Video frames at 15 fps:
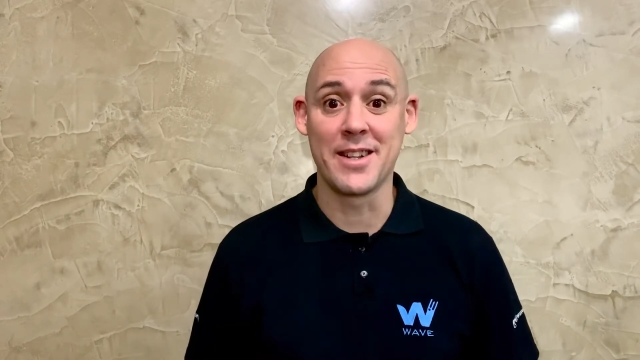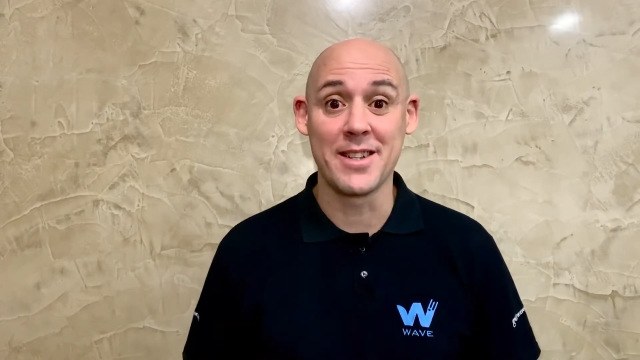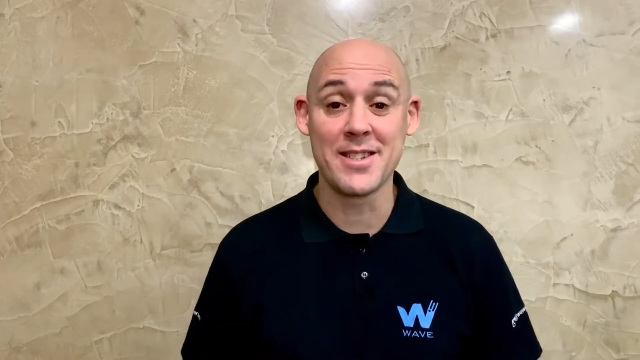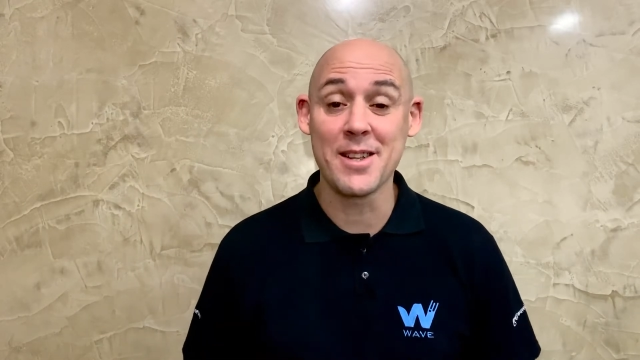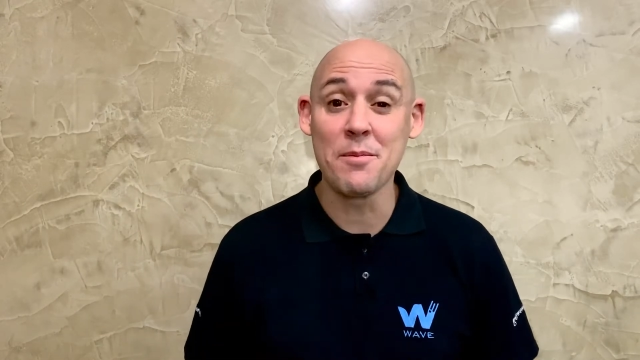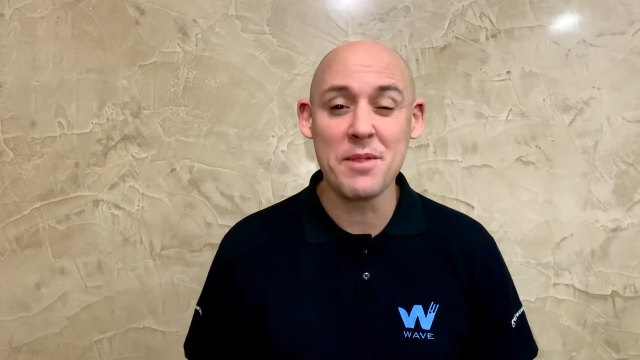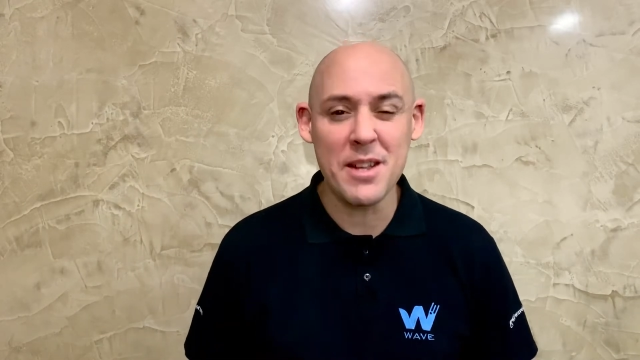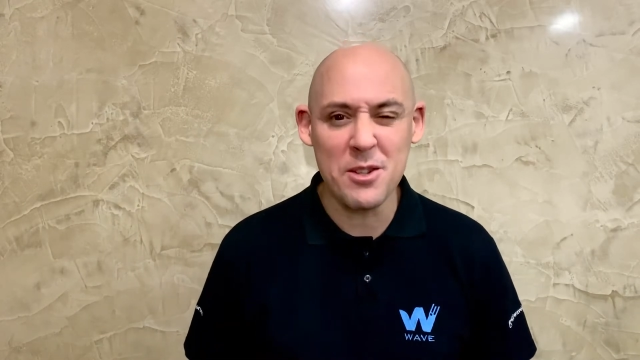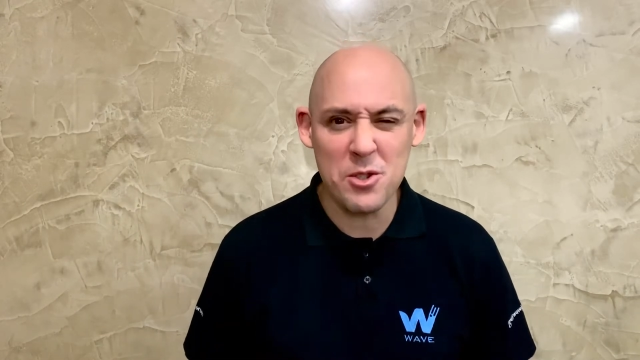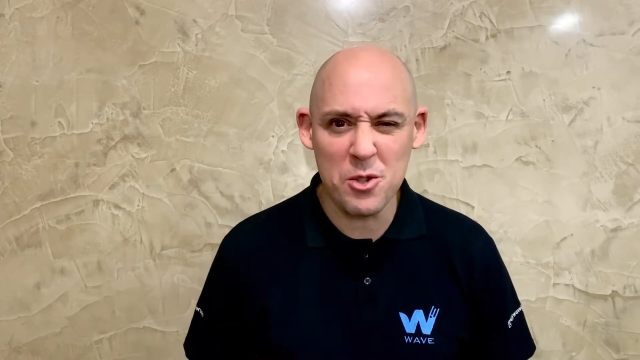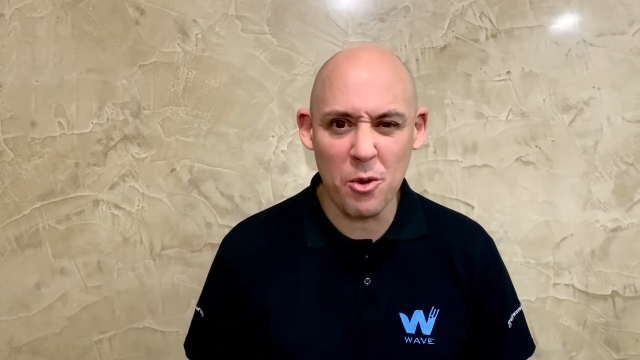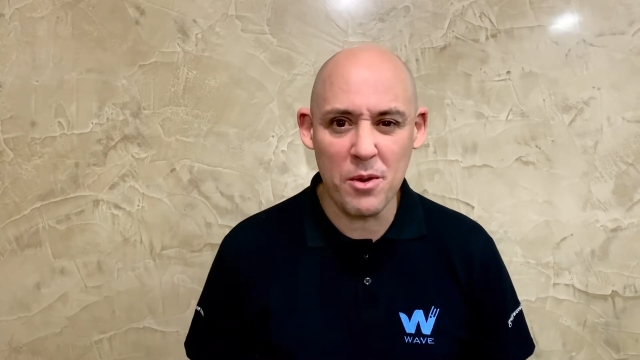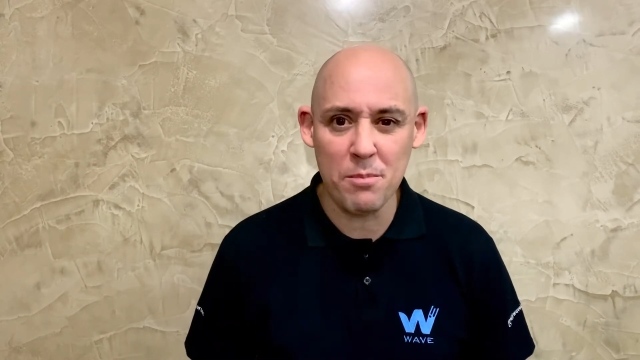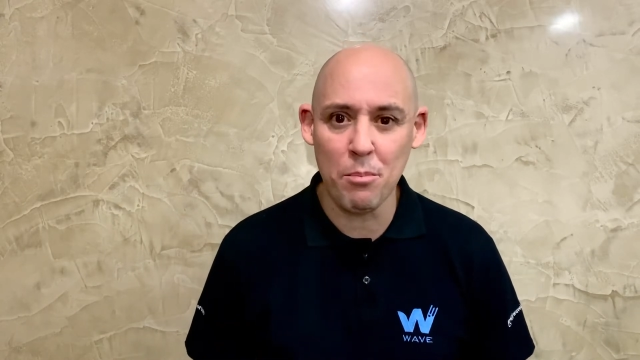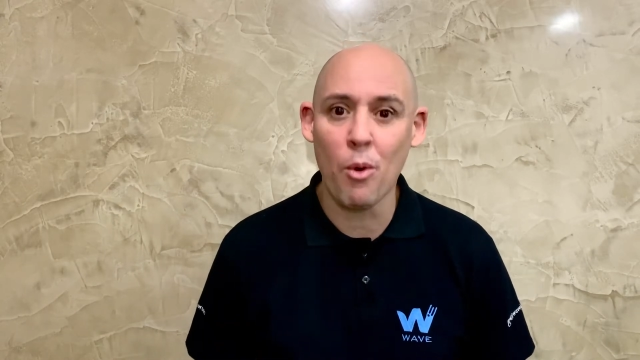something
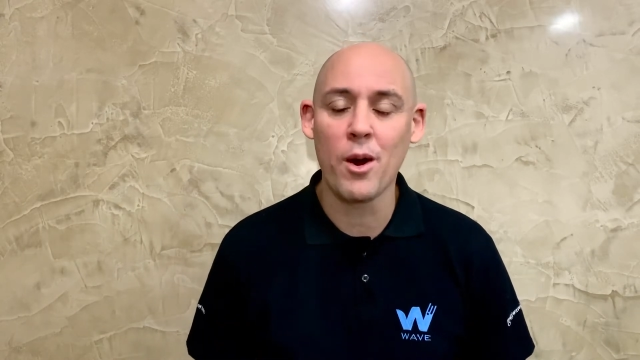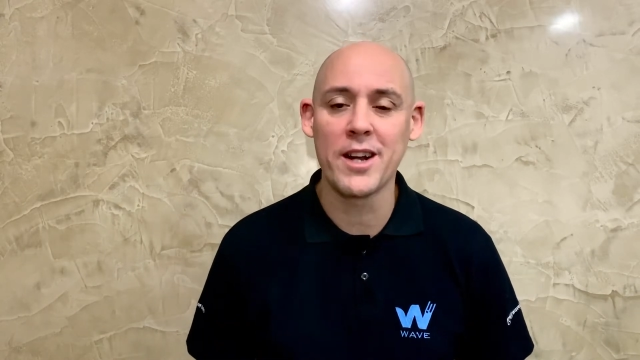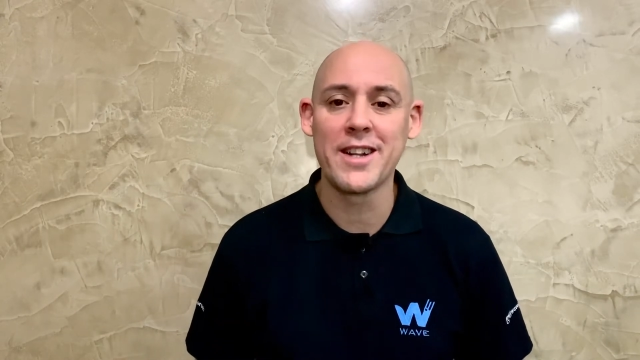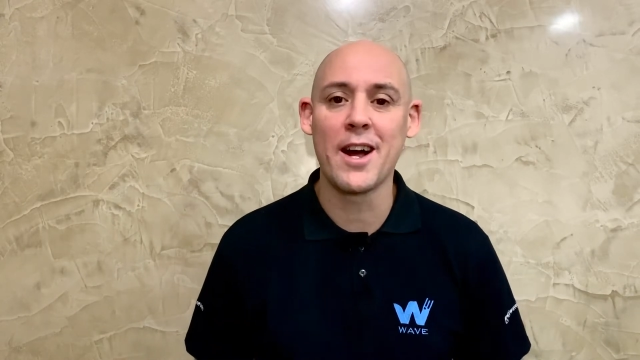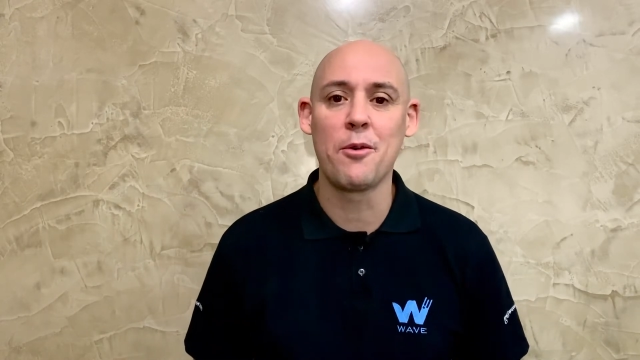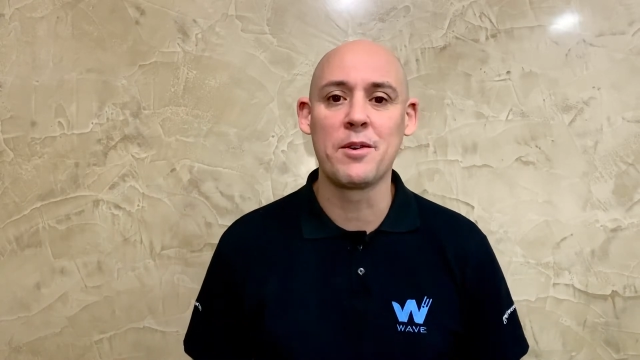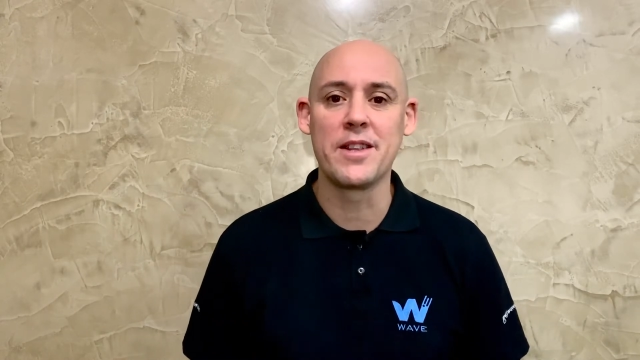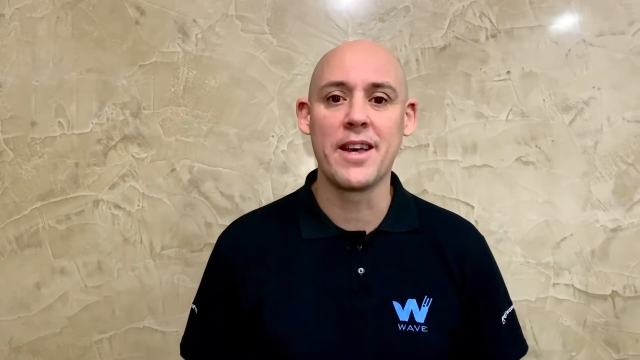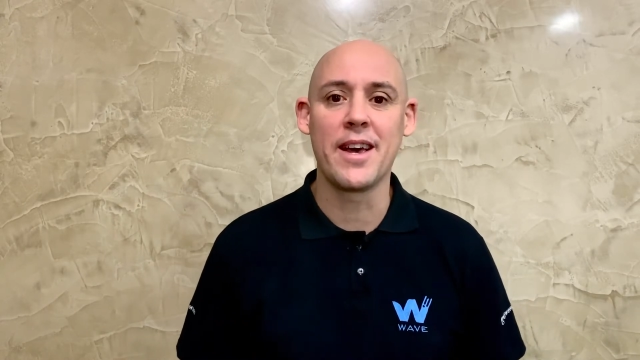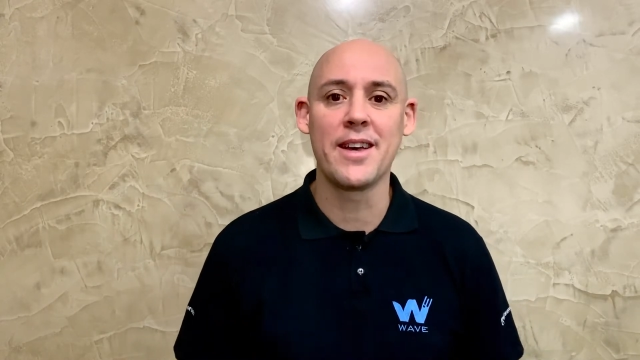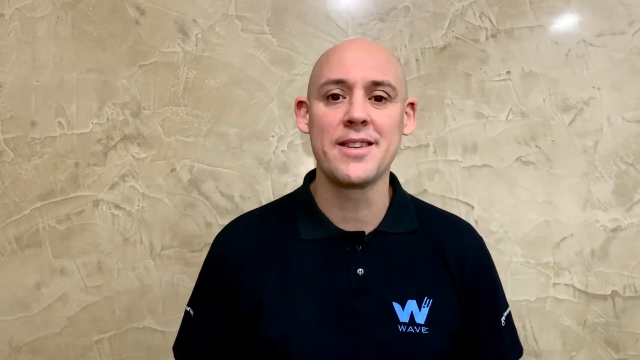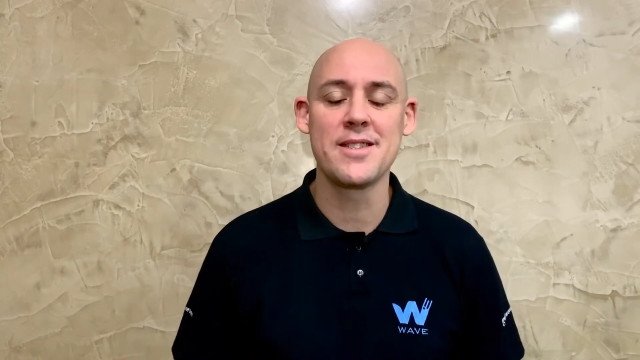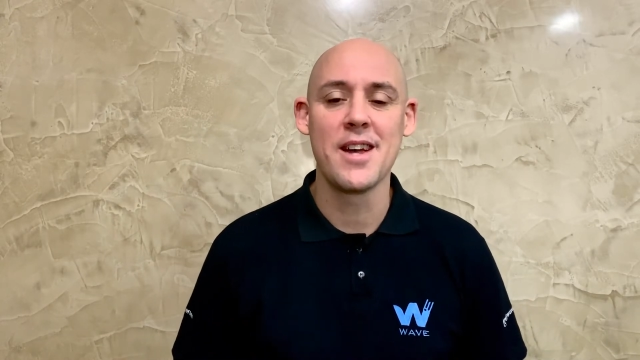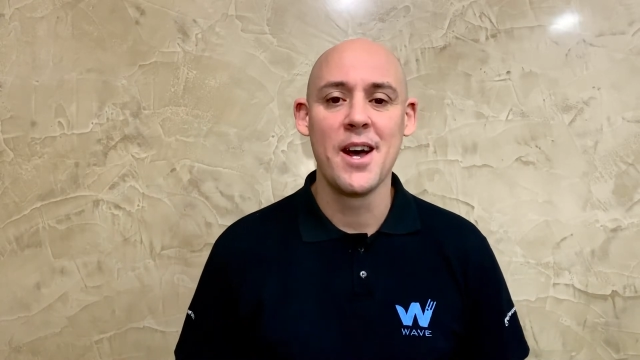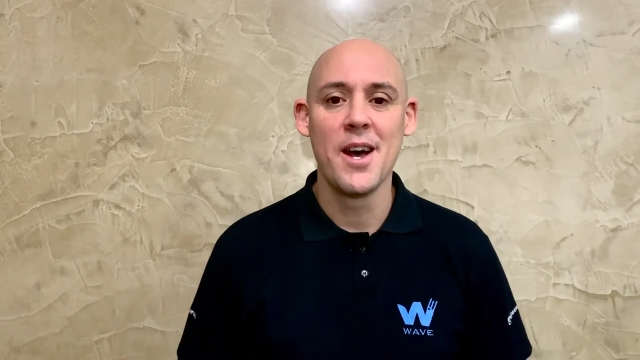so important
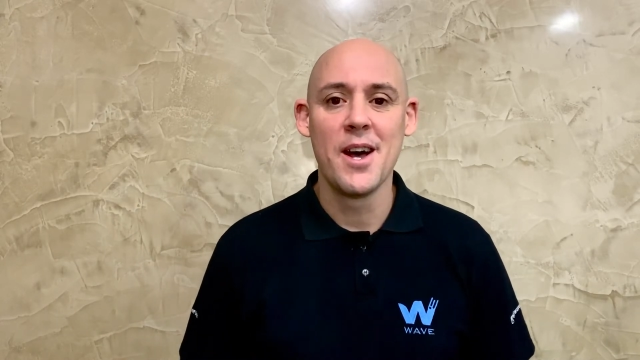nowadays,